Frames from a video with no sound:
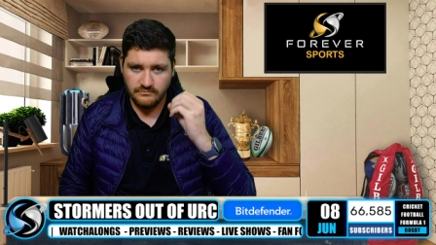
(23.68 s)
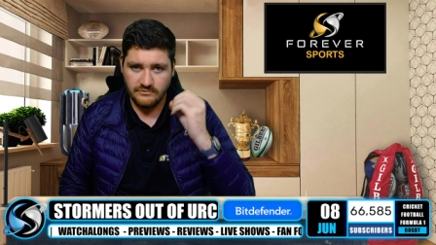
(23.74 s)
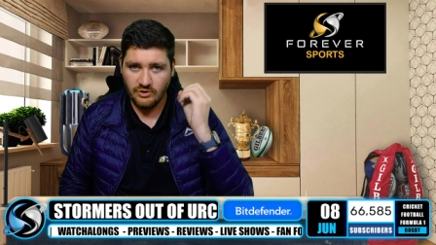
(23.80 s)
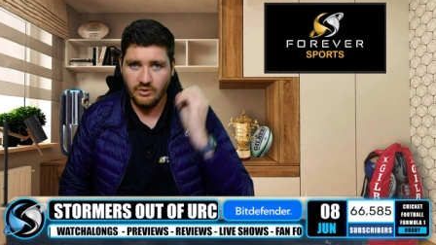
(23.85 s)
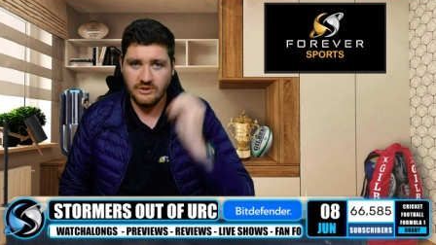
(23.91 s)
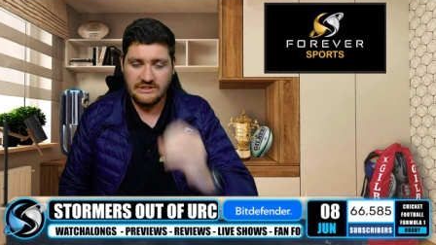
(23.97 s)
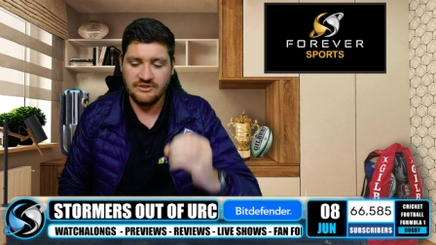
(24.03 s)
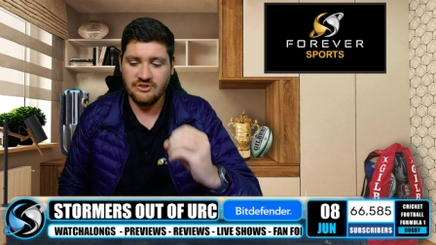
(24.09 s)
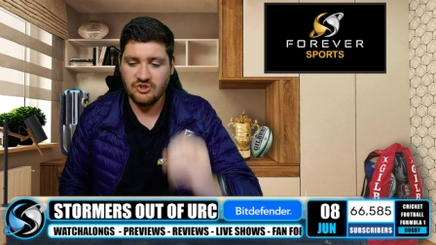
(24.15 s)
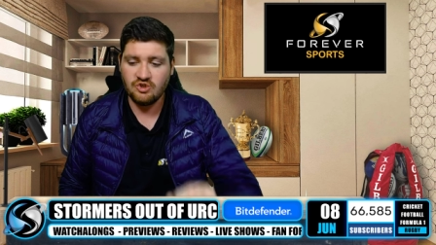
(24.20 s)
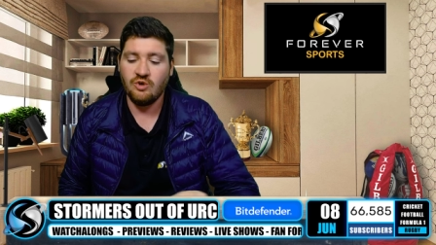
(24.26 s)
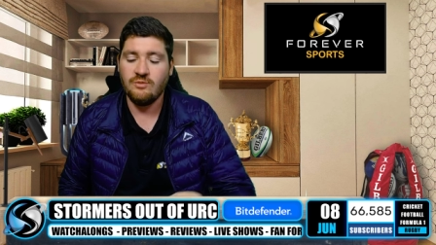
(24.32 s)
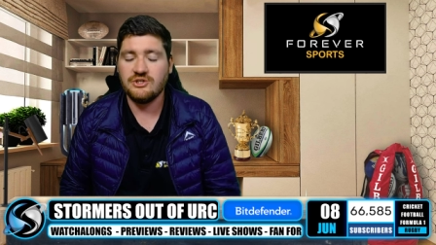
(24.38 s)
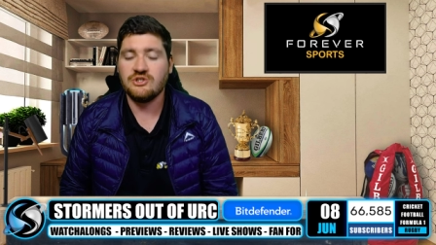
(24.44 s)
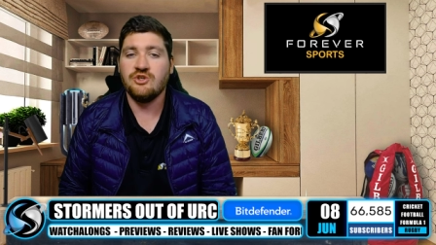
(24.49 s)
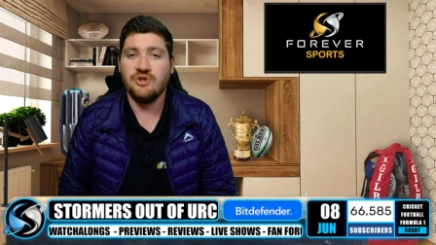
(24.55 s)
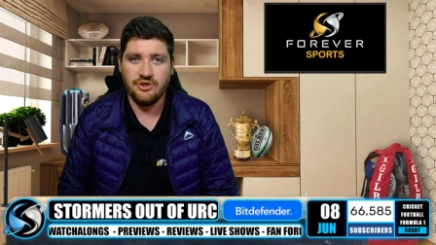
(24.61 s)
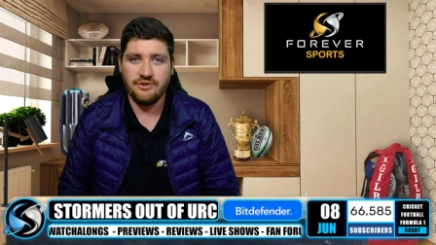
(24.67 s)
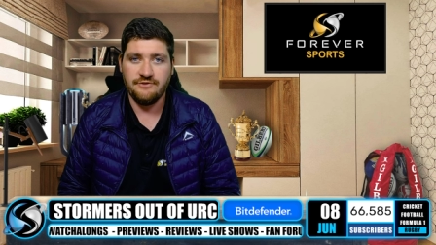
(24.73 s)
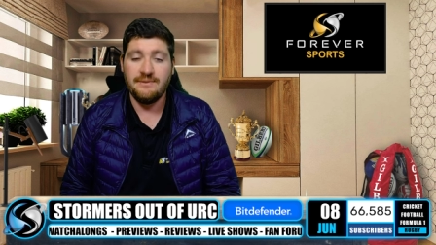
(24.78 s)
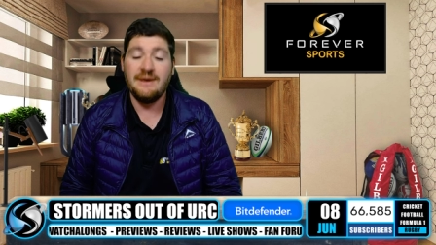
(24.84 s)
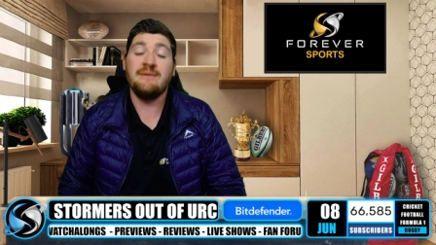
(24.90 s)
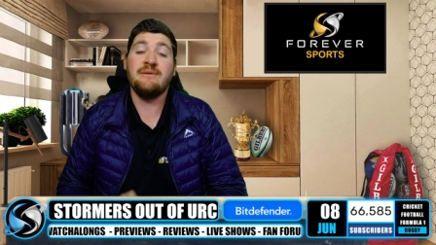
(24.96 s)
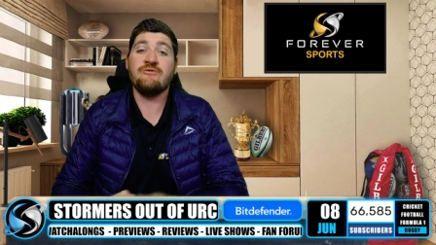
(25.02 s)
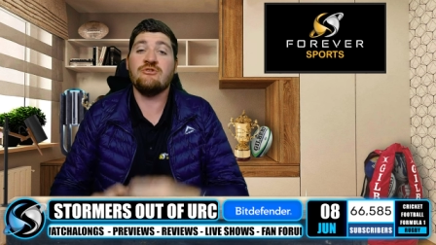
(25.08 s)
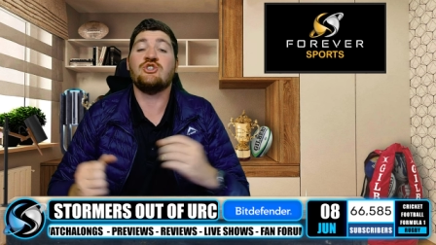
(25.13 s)
which I think the Stormers could have,
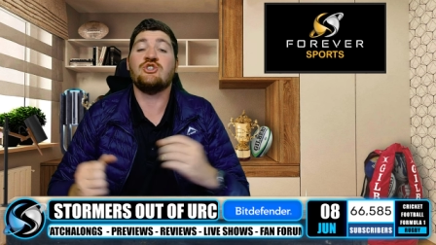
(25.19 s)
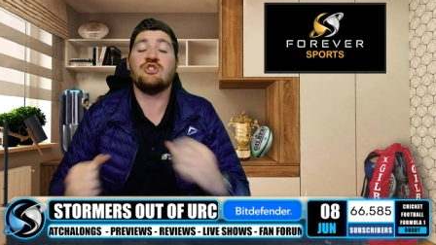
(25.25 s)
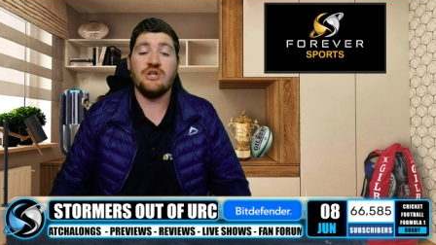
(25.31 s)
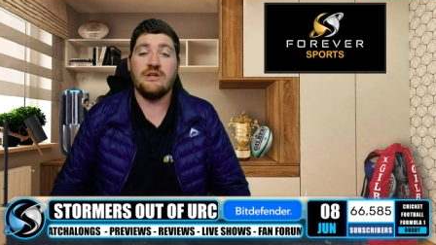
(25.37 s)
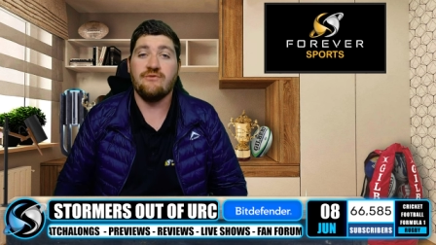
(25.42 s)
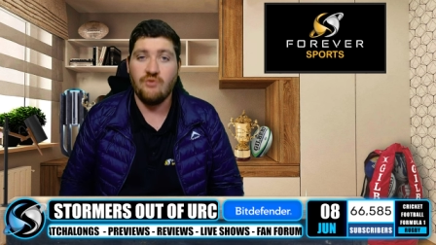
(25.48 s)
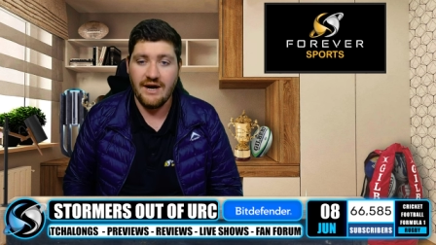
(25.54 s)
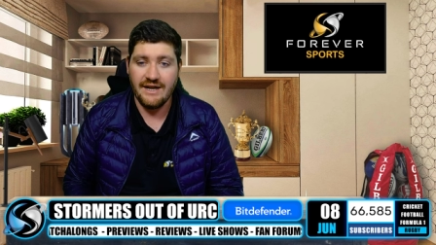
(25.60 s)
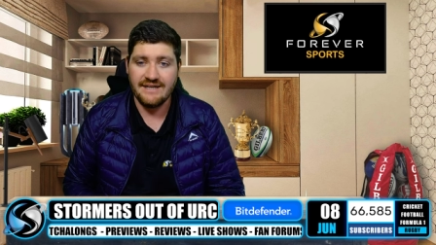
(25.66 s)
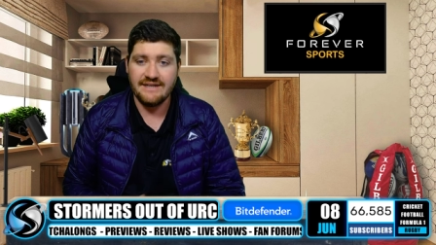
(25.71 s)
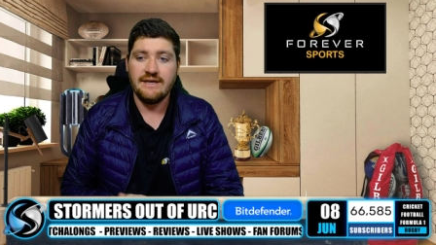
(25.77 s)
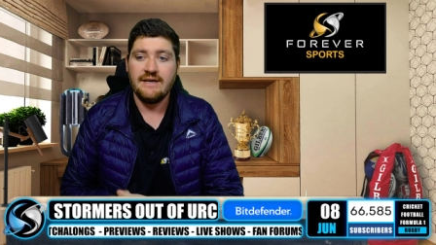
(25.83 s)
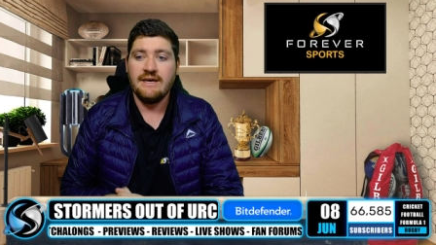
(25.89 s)
maybe even should have won.